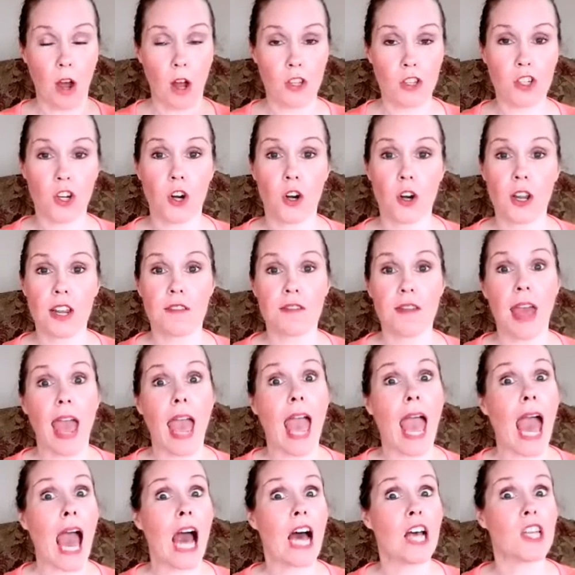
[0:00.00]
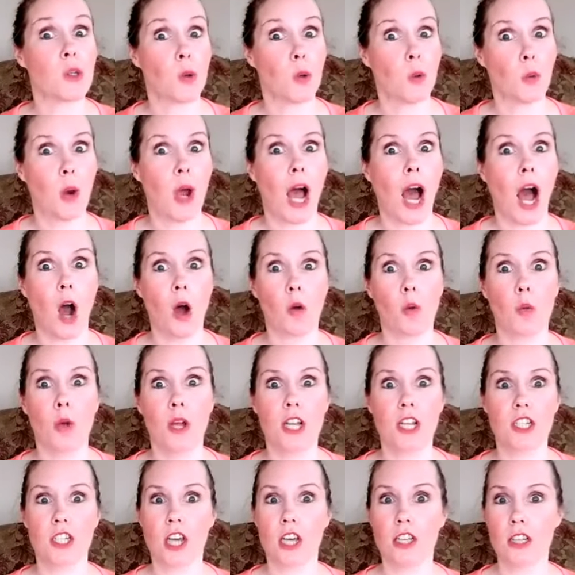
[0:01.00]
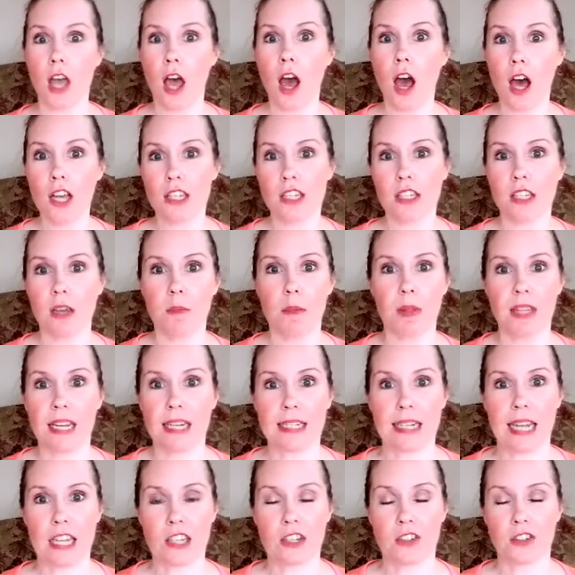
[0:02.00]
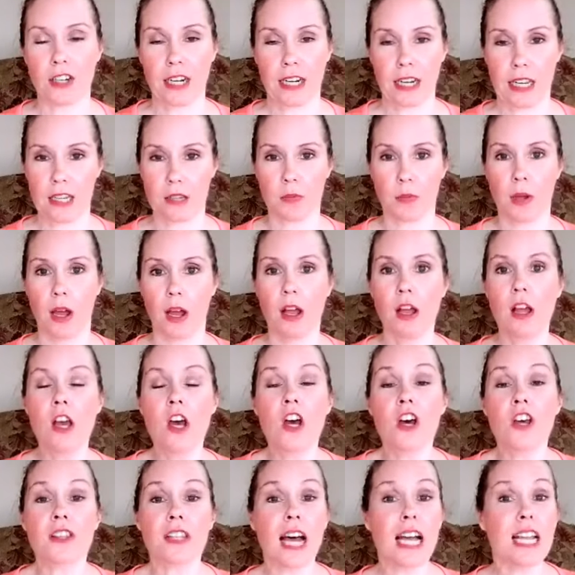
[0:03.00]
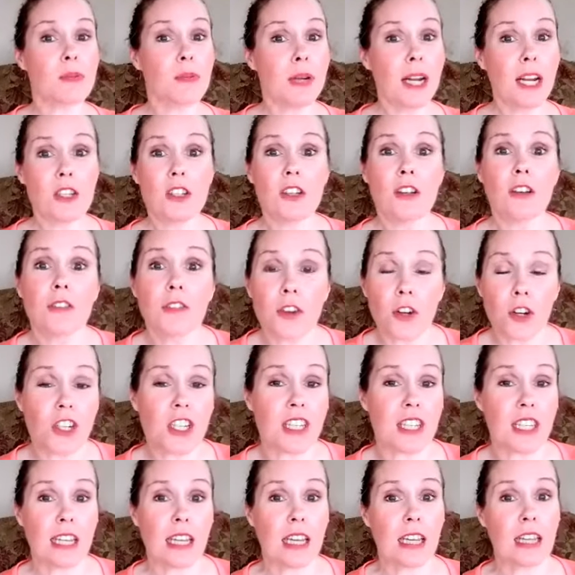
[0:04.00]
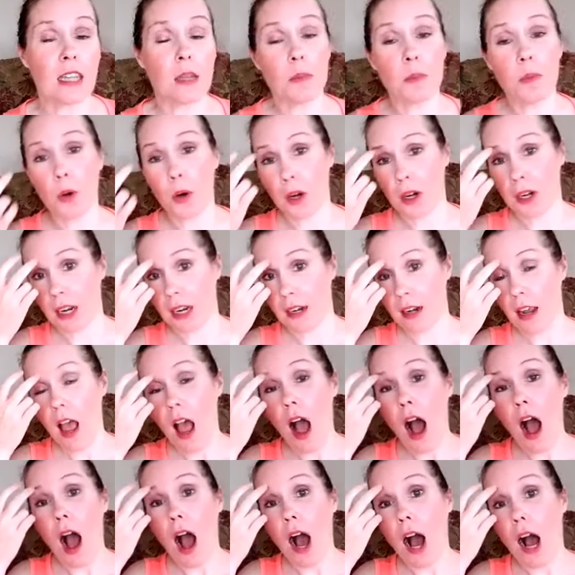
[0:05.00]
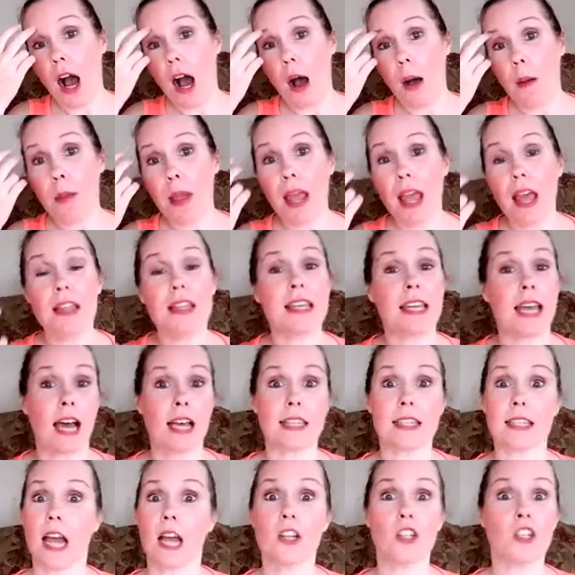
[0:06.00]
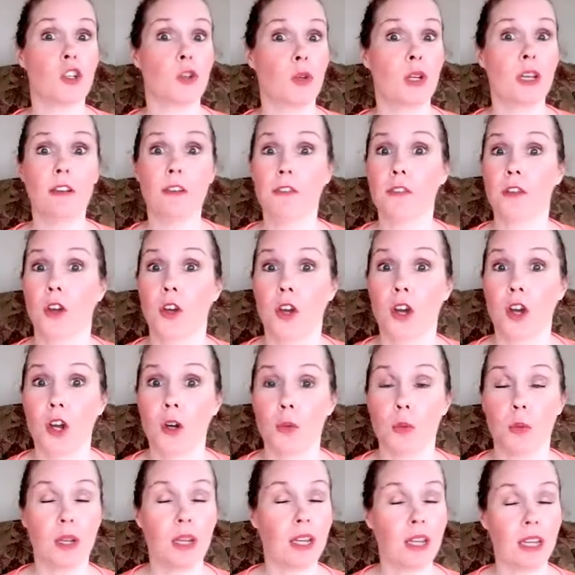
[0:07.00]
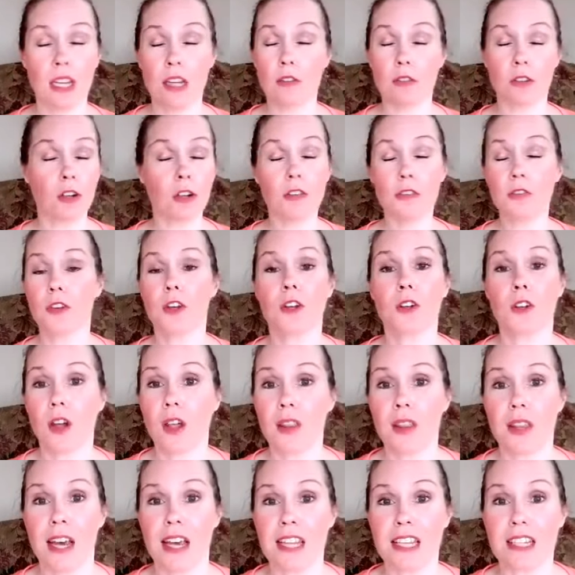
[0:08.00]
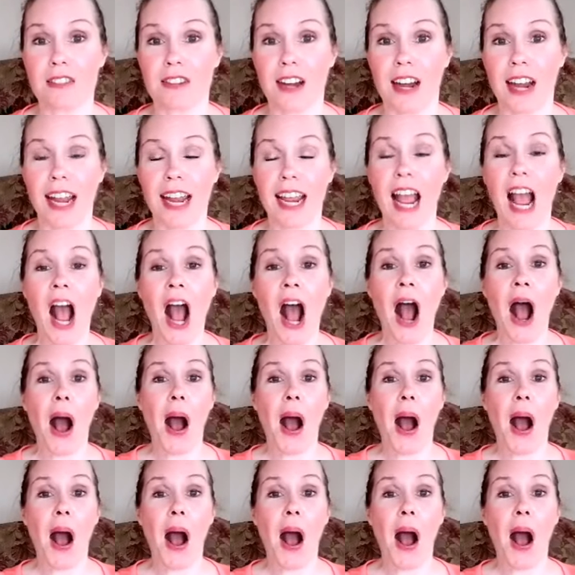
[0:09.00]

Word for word: alternative as well, which is awesome, and they taste great as well. So that's what I do first thing in the morning. And yes, I do eat food. We eat real food on this, right?